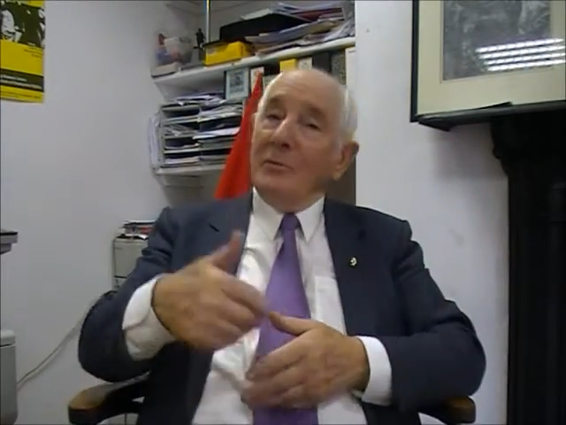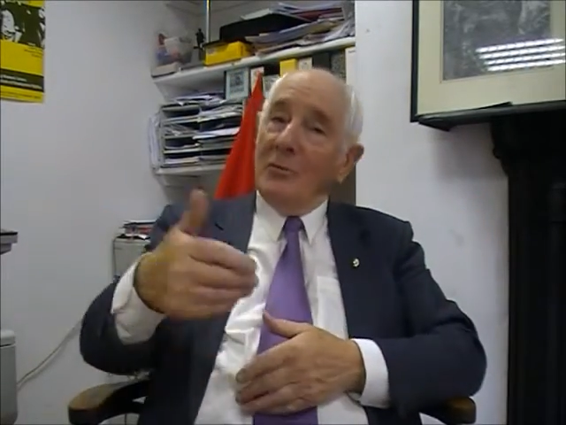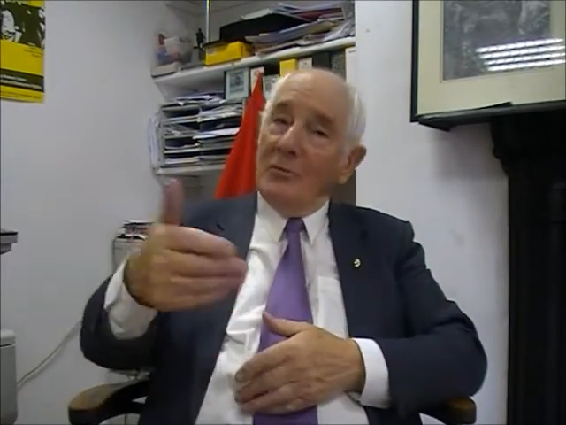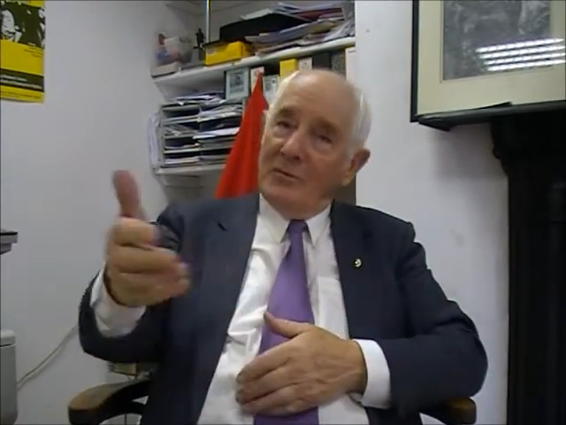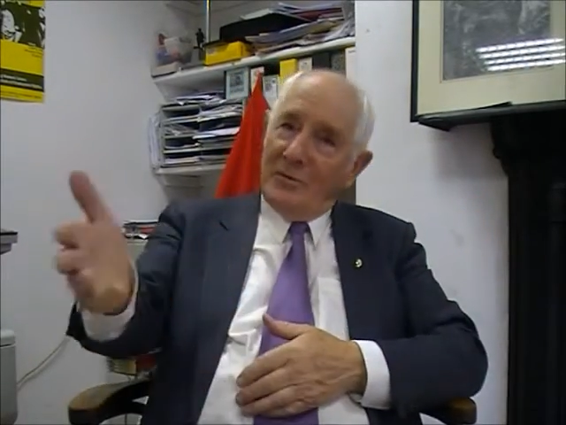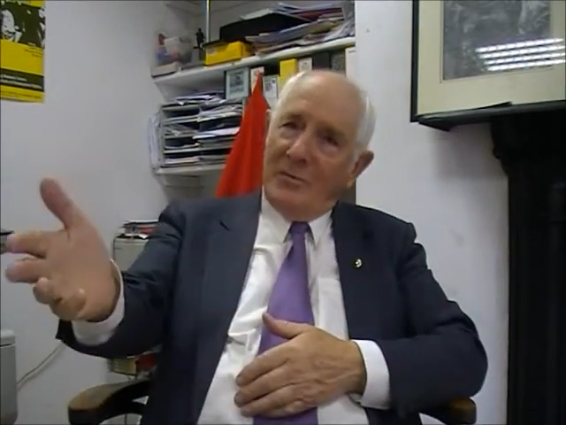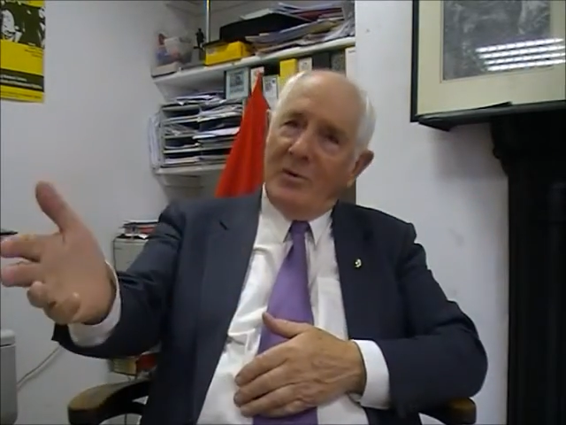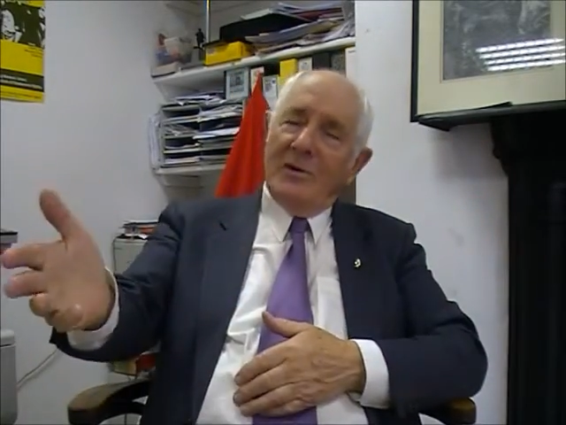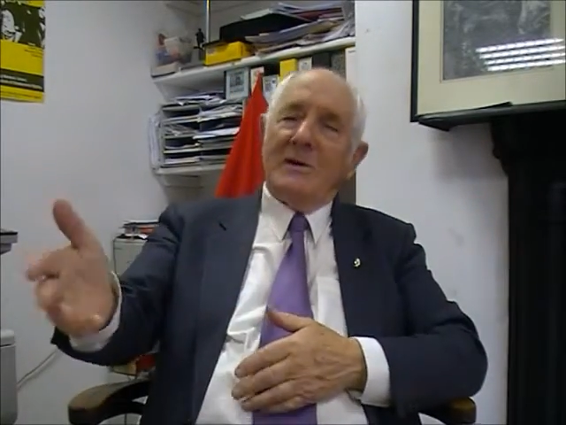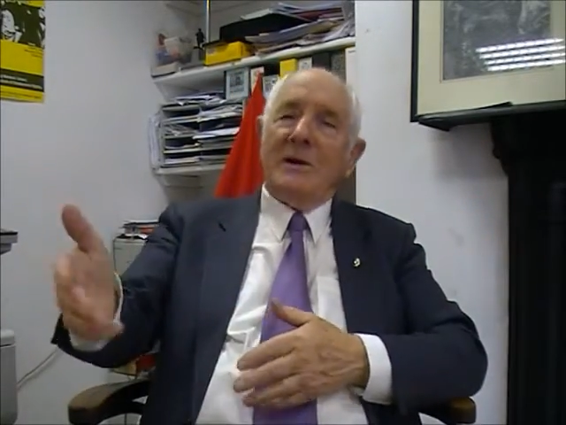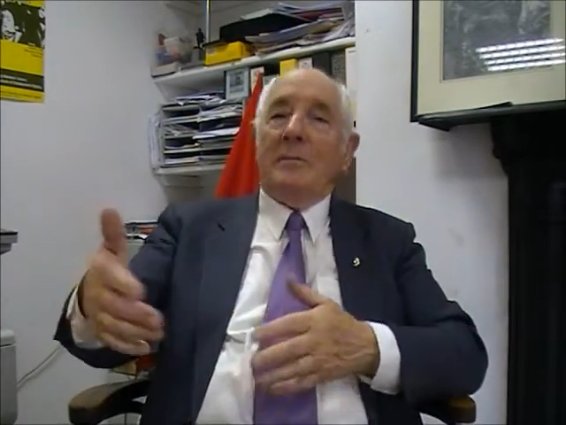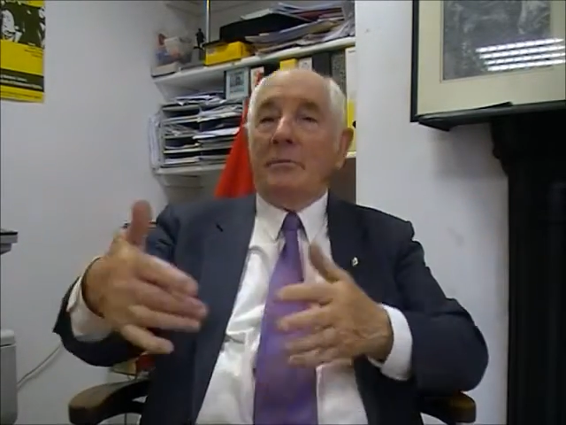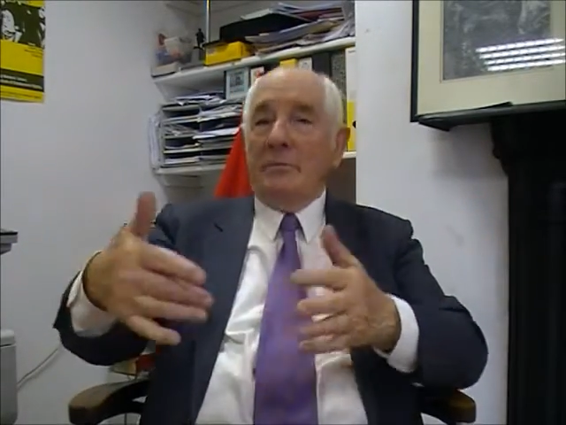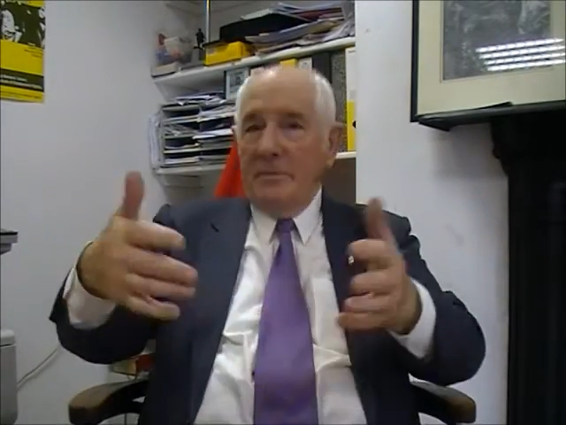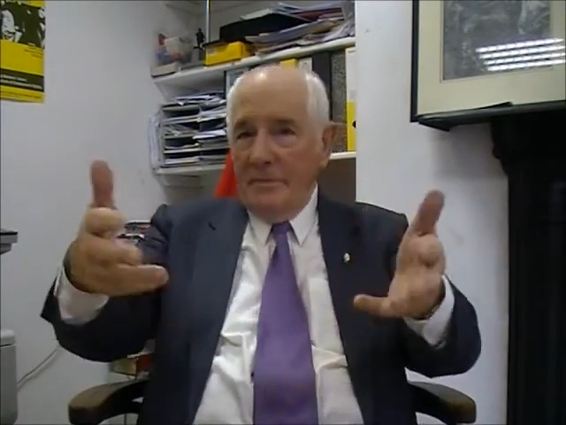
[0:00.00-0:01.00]
moved more
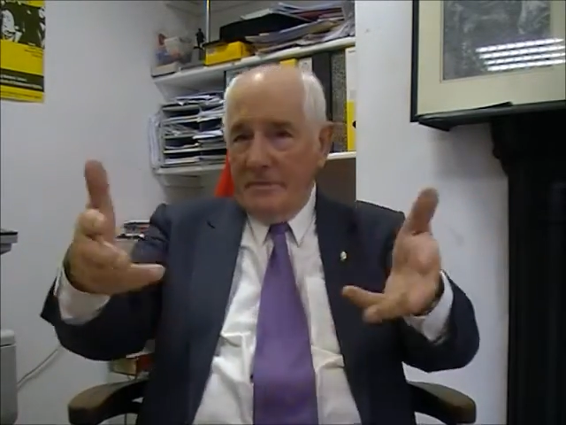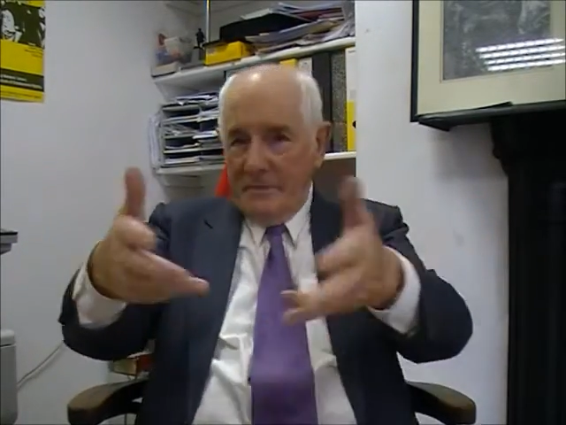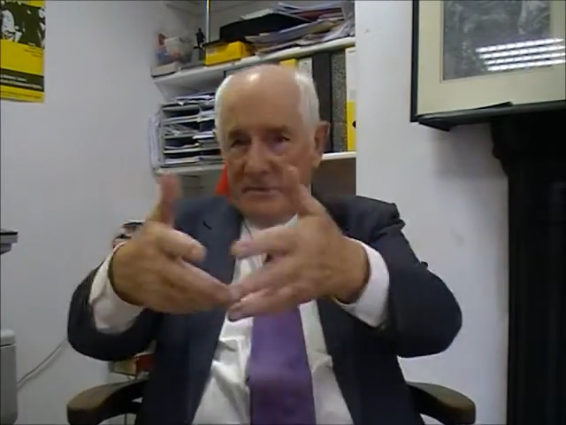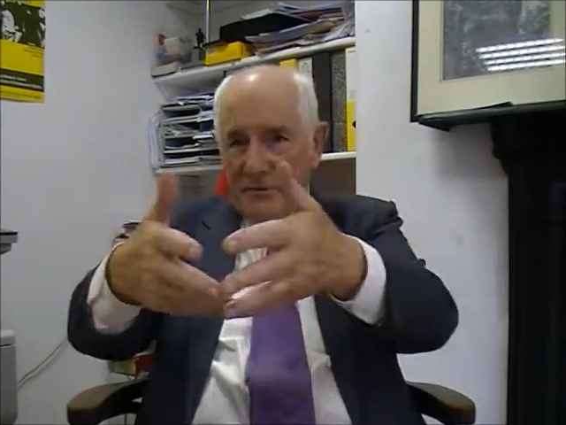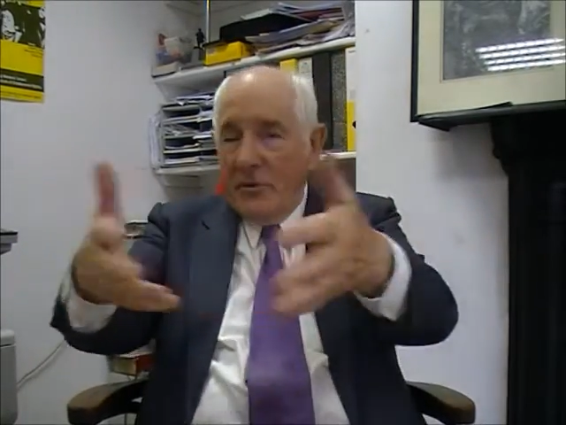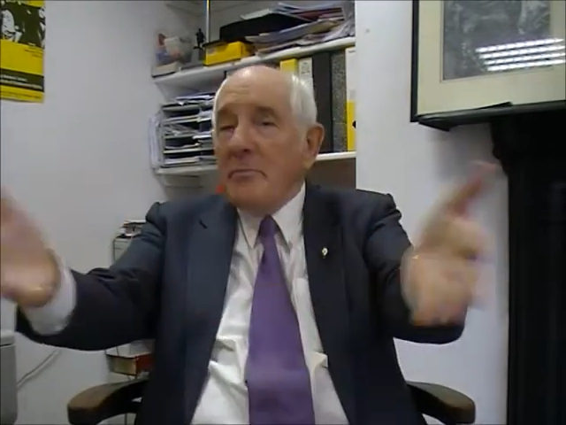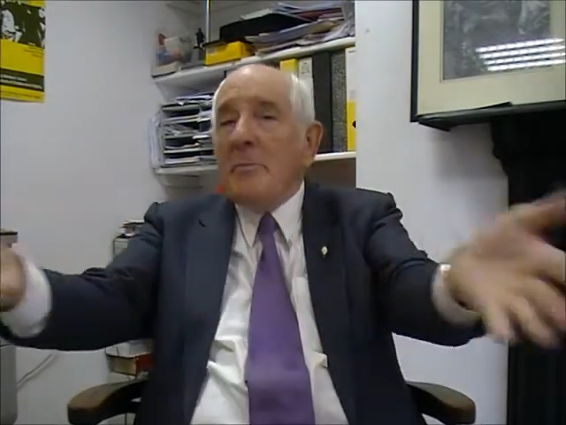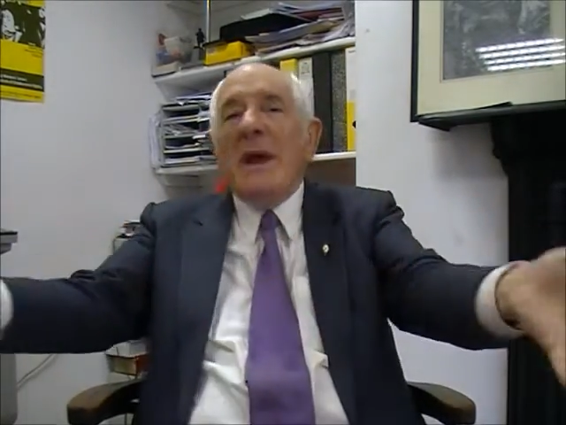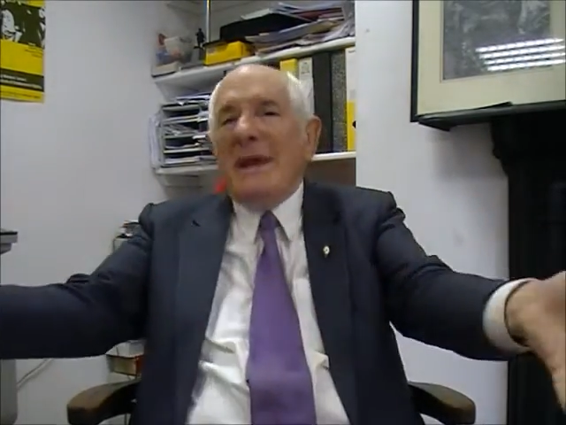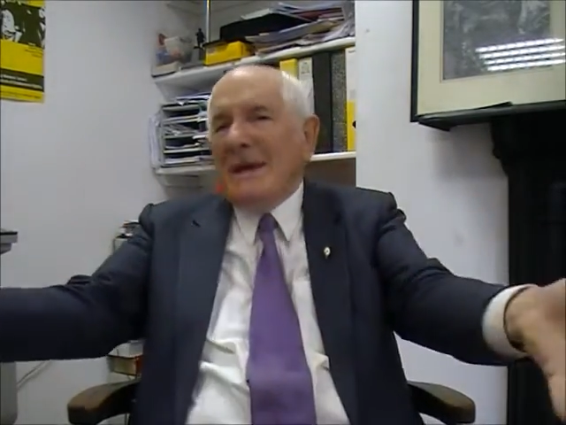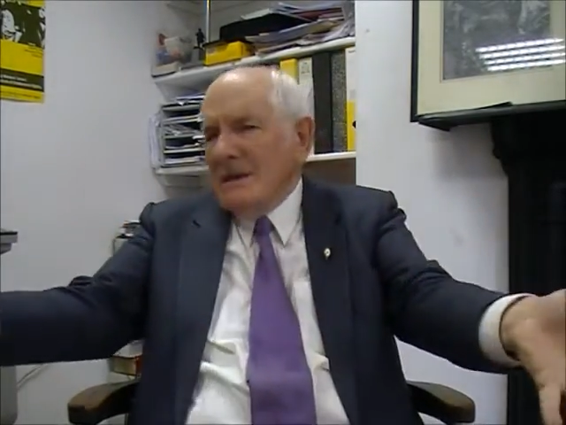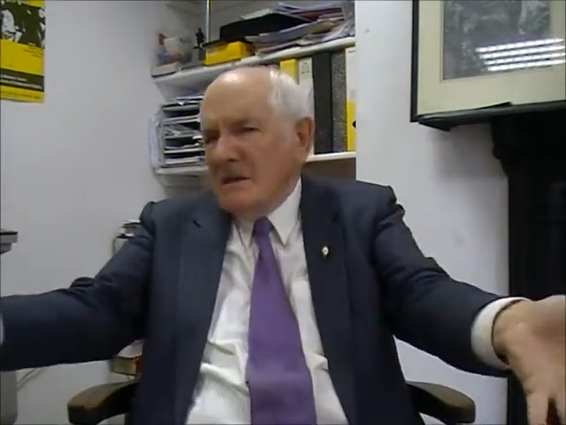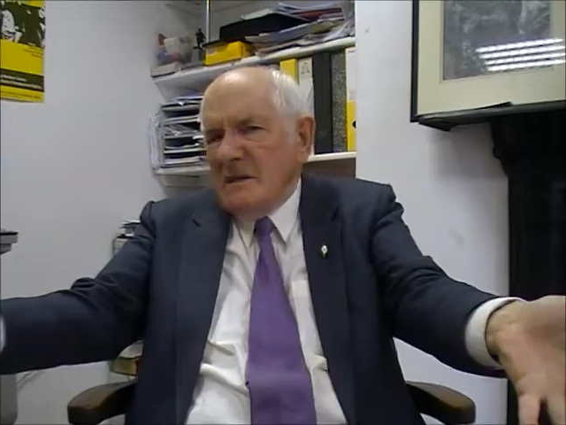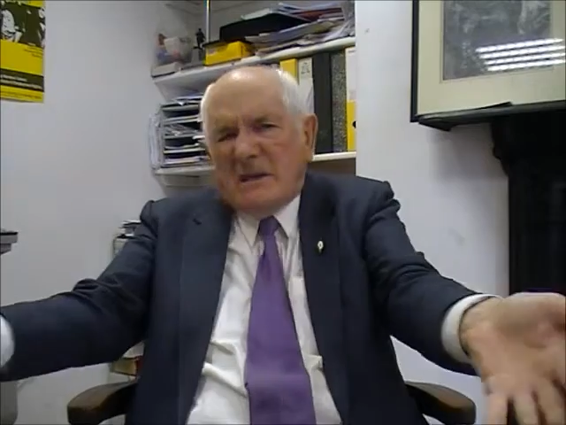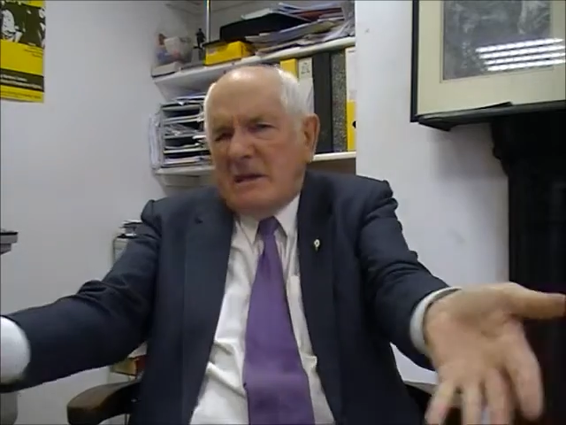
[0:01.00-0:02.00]
to the
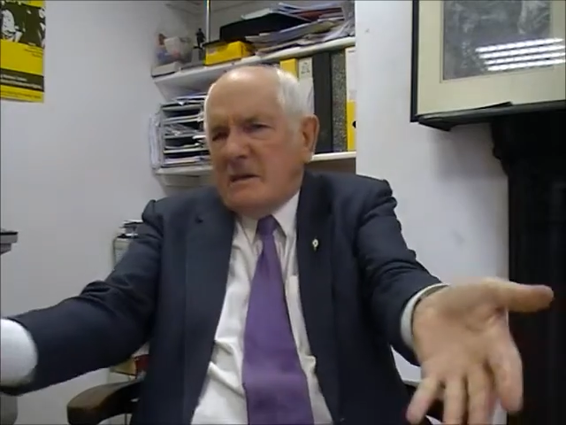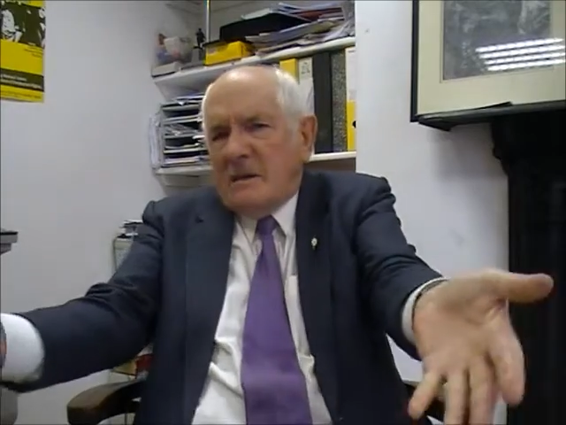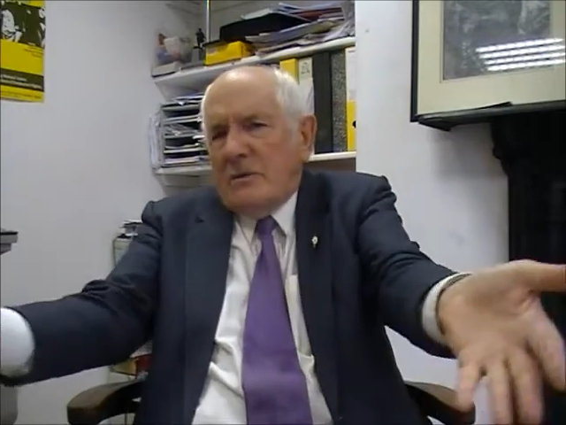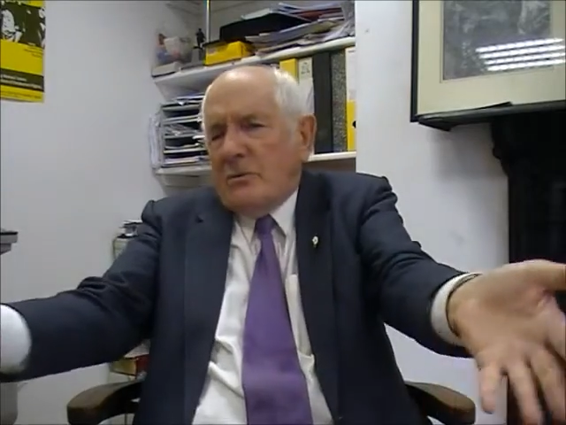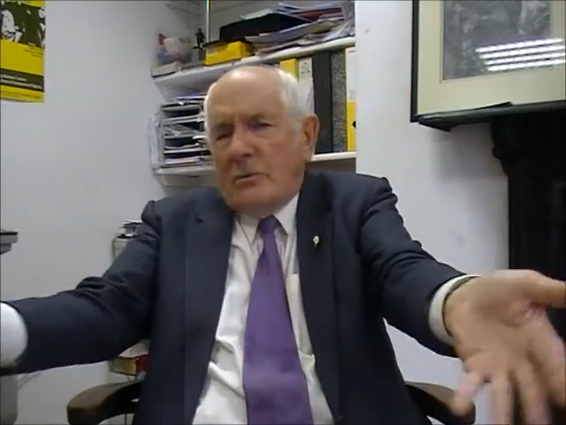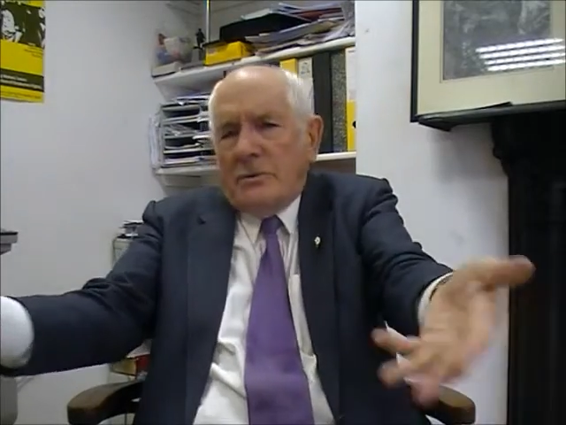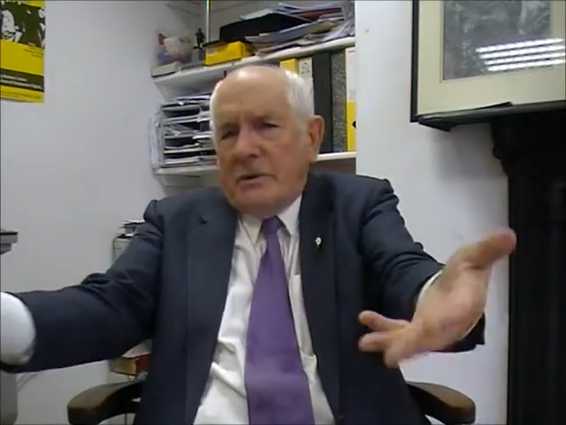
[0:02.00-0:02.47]
remains, the